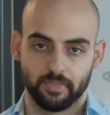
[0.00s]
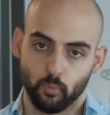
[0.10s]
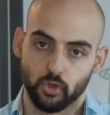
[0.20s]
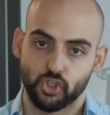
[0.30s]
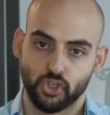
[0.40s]

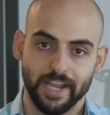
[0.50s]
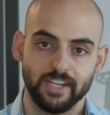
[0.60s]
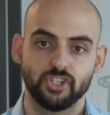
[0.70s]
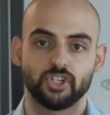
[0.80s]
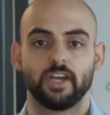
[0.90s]
will
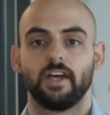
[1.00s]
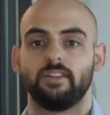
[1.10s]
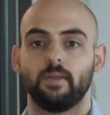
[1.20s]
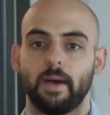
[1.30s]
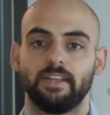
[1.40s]
change
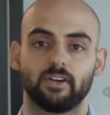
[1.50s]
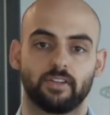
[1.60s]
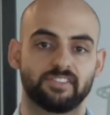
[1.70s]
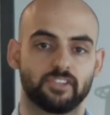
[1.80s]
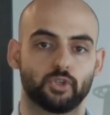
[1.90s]
depending
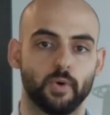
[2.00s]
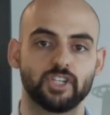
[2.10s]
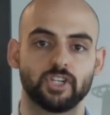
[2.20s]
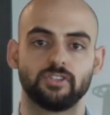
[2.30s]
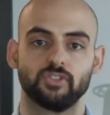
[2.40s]
on the
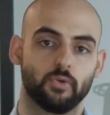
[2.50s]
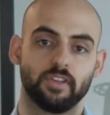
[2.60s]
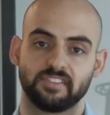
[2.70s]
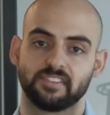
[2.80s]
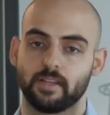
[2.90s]
situation, so
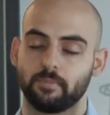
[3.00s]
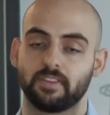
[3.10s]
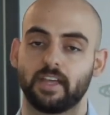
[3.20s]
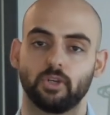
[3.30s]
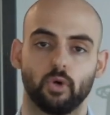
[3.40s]
this is
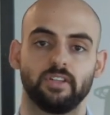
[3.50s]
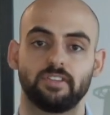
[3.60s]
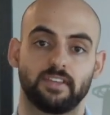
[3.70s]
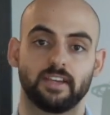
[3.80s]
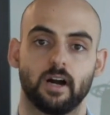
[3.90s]
something that you'll need
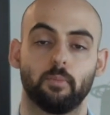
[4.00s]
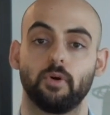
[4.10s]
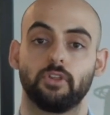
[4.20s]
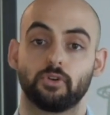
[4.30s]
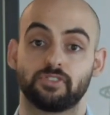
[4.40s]
to take up with your